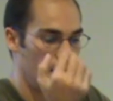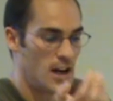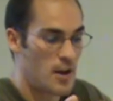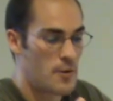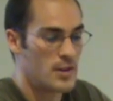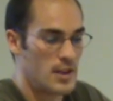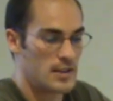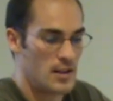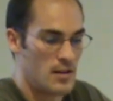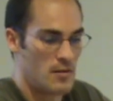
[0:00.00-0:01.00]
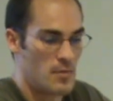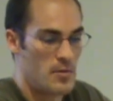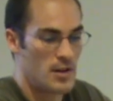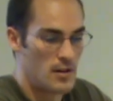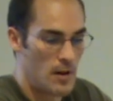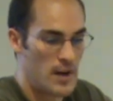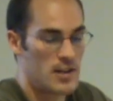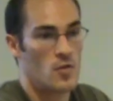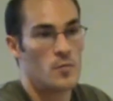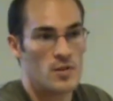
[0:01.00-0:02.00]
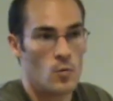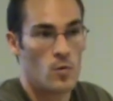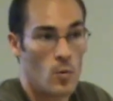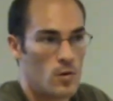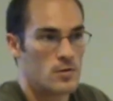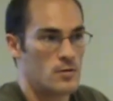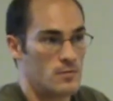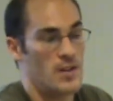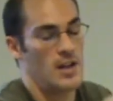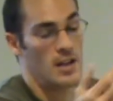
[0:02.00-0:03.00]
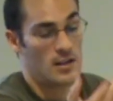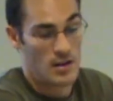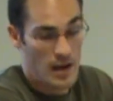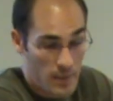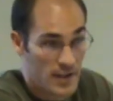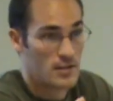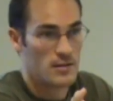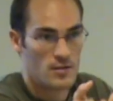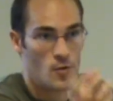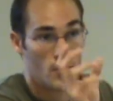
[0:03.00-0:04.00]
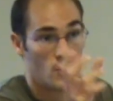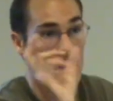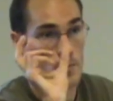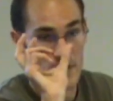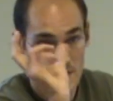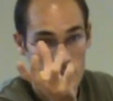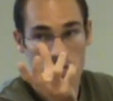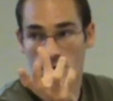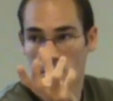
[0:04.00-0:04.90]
I think that maybe applying computing with words and applying computing with perception,